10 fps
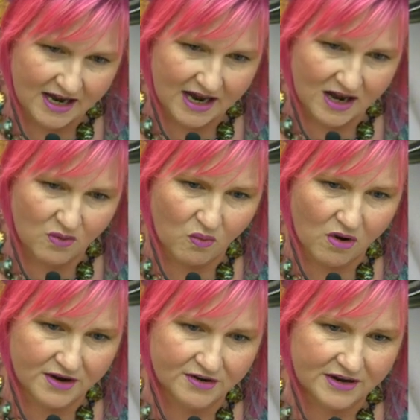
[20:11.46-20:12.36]
and
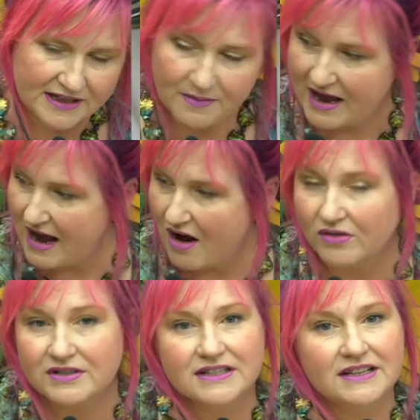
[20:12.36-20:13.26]
wandering them
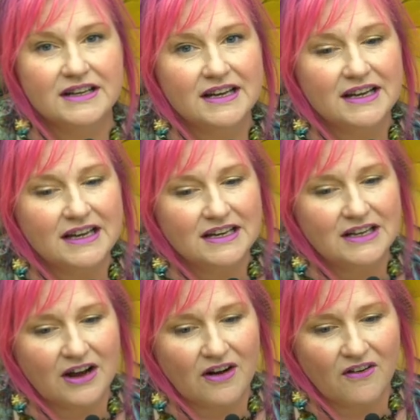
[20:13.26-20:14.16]
out,
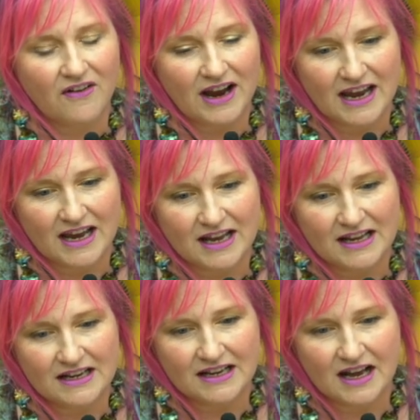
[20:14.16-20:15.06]
you know,
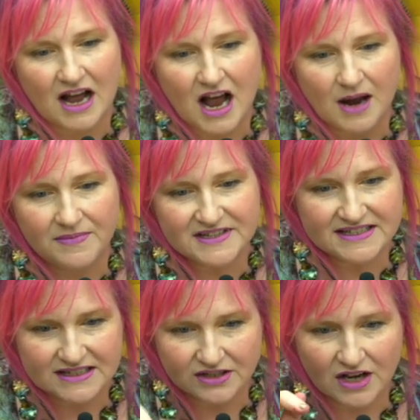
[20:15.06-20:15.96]
and I'm
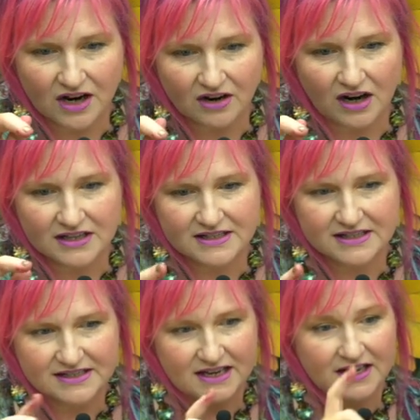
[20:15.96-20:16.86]
still not crossing
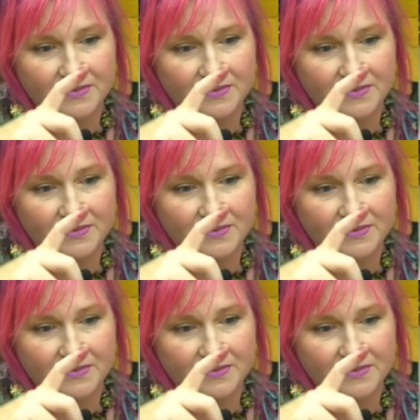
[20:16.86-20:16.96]
the sun.